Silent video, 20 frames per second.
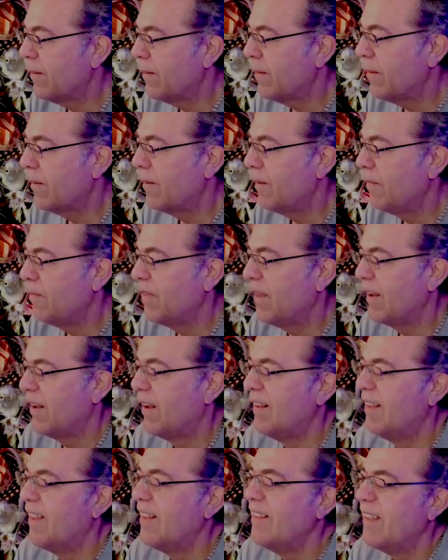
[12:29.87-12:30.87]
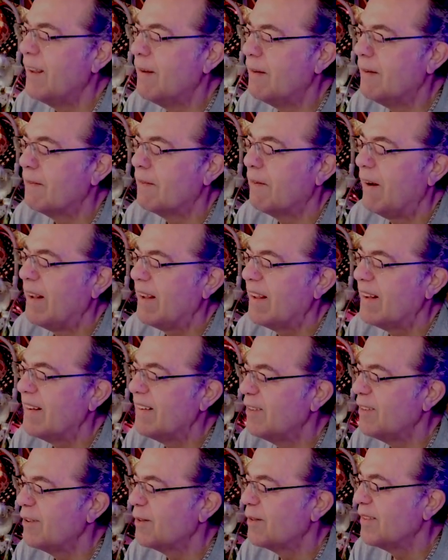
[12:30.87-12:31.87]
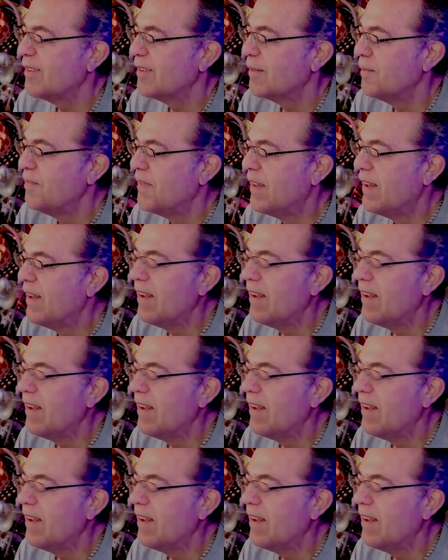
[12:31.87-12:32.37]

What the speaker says: Oh, they rank it in tourism.